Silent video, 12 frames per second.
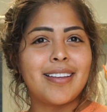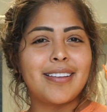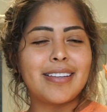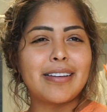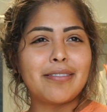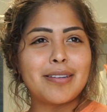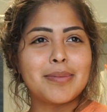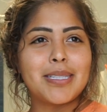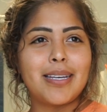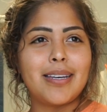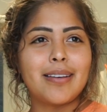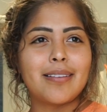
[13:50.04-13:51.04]
You get what I'm
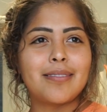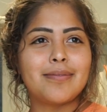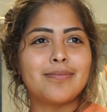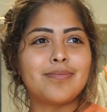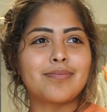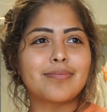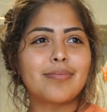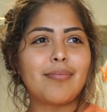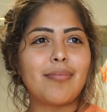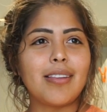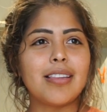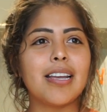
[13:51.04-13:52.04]
saying?
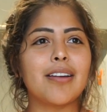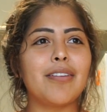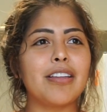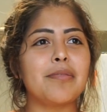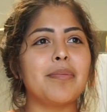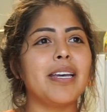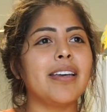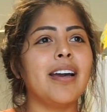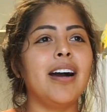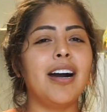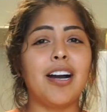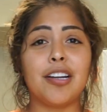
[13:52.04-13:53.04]
Like, I'd rather make
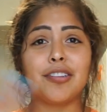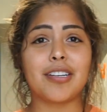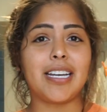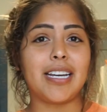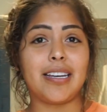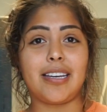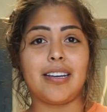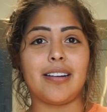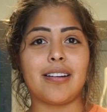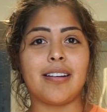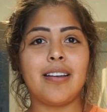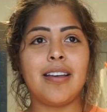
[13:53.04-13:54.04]
100K a
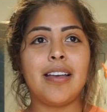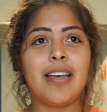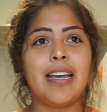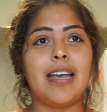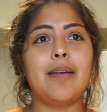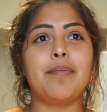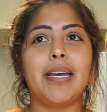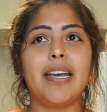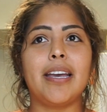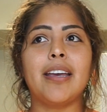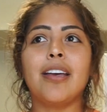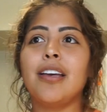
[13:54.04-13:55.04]
year and
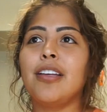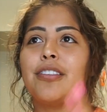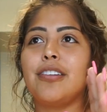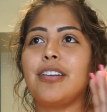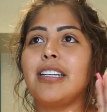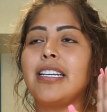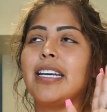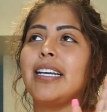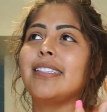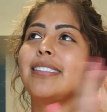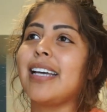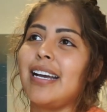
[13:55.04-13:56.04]
pay 30K
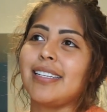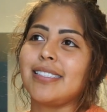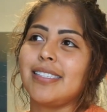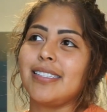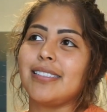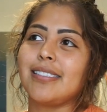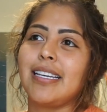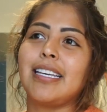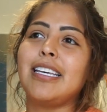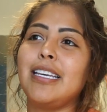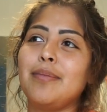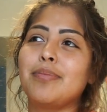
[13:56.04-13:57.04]
in taxes and
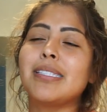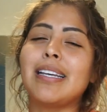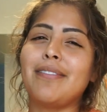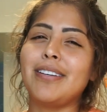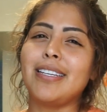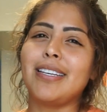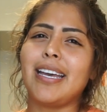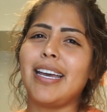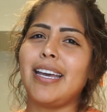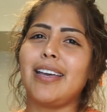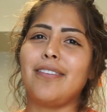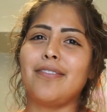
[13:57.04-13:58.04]
keep
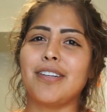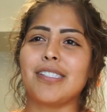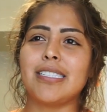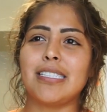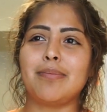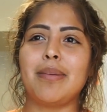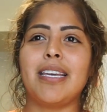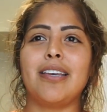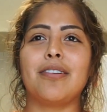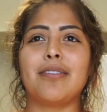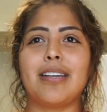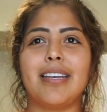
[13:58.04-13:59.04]
70K versus
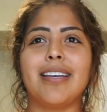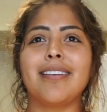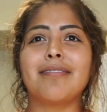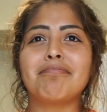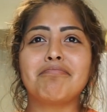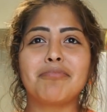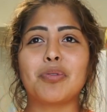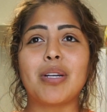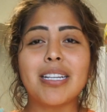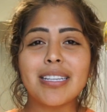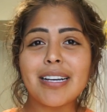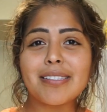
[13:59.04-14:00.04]
making only
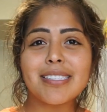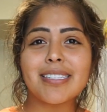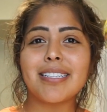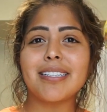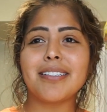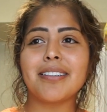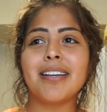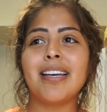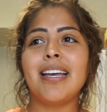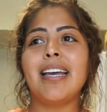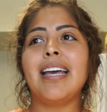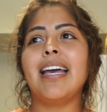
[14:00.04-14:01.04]
$20,000 a year
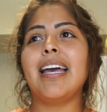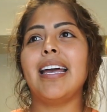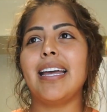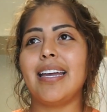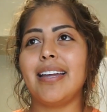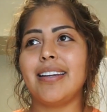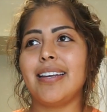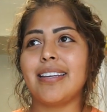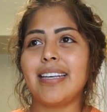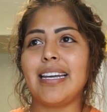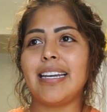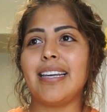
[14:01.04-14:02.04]

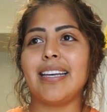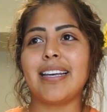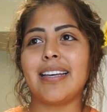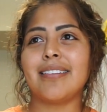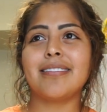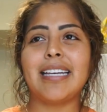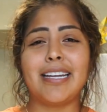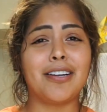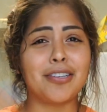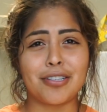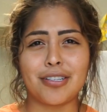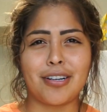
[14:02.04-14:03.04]
and getting
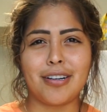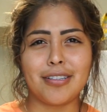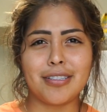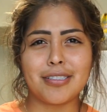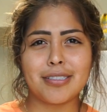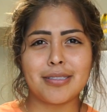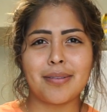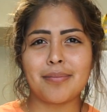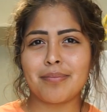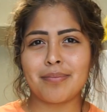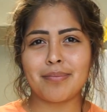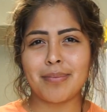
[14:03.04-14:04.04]
$800
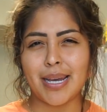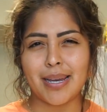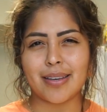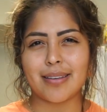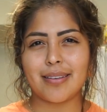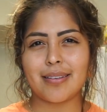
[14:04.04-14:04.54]
back.